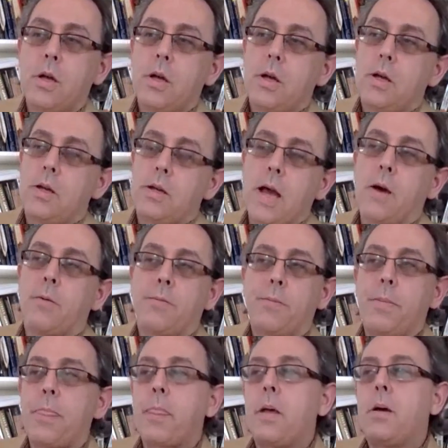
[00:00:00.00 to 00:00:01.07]
Now,
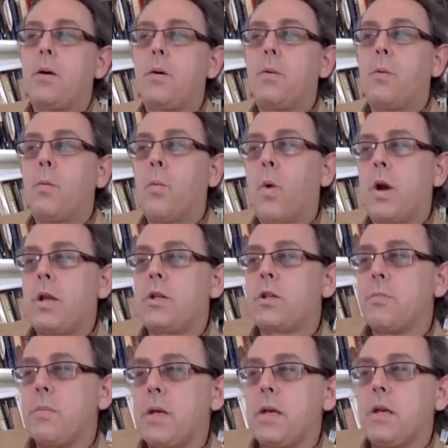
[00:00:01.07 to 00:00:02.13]
what does it
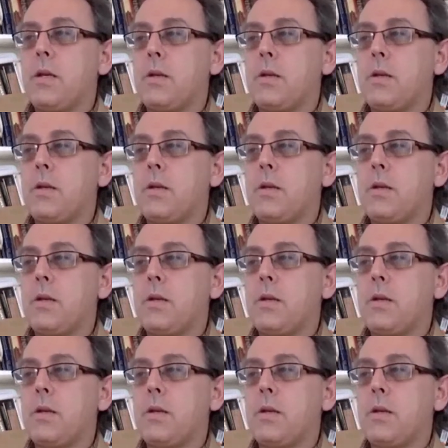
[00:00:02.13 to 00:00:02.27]
mean